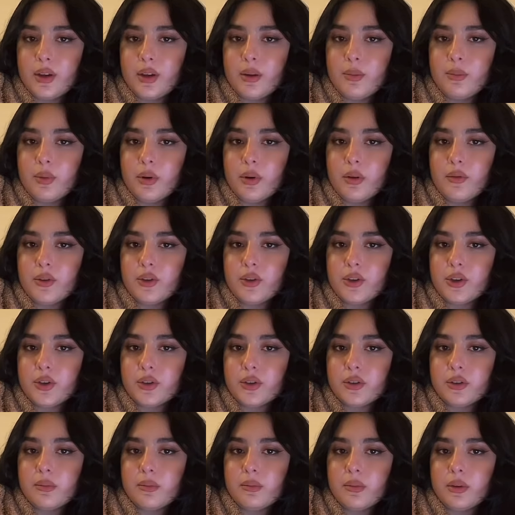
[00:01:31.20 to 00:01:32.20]
Don't bother, she
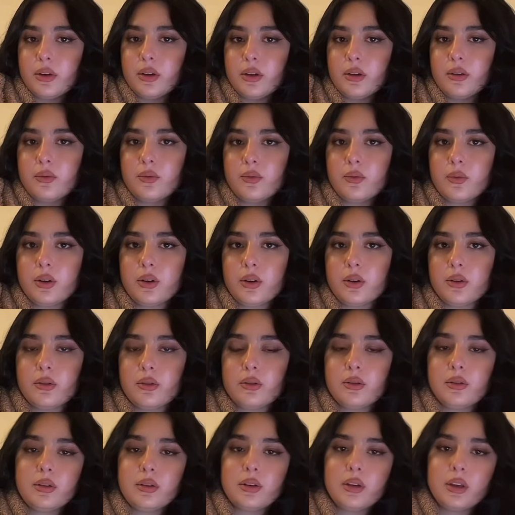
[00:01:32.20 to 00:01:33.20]
doesn't move.
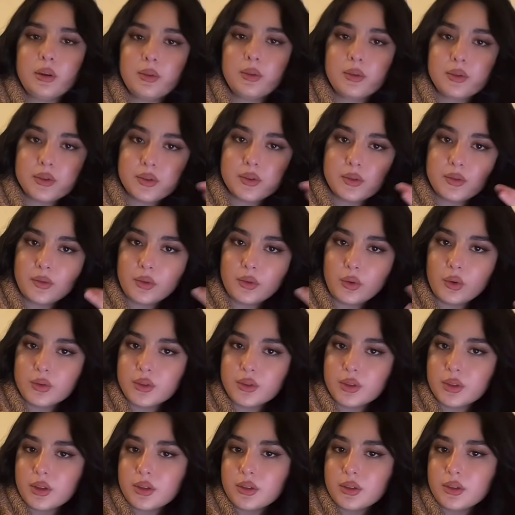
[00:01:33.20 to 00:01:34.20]
Well, no one's
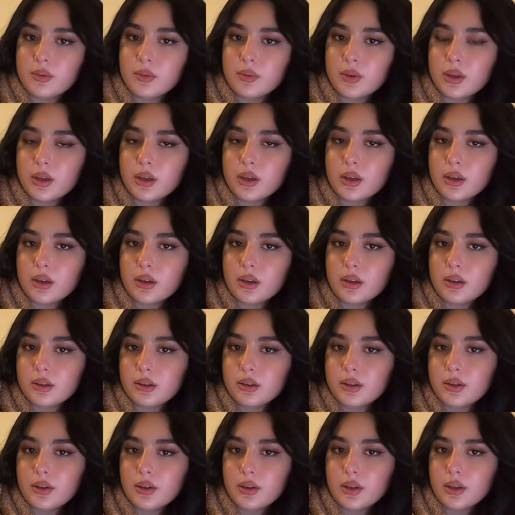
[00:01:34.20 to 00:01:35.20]
forcing you to be her.
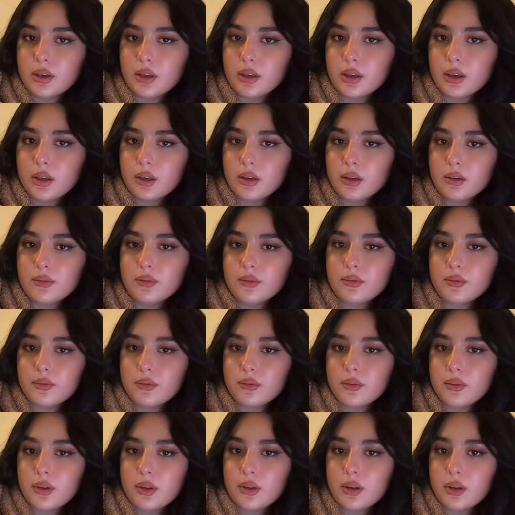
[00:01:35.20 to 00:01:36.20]
You can
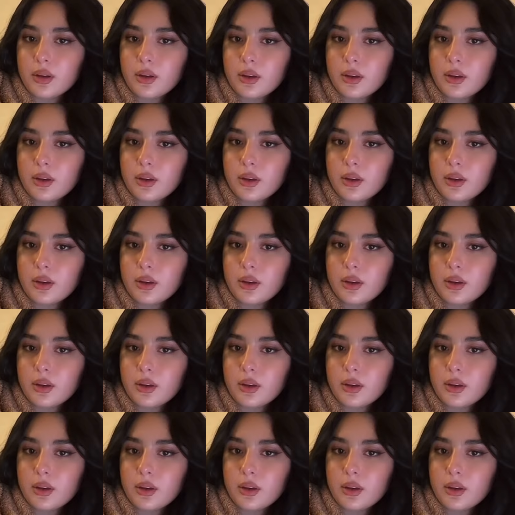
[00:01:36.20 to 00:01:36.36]
leave.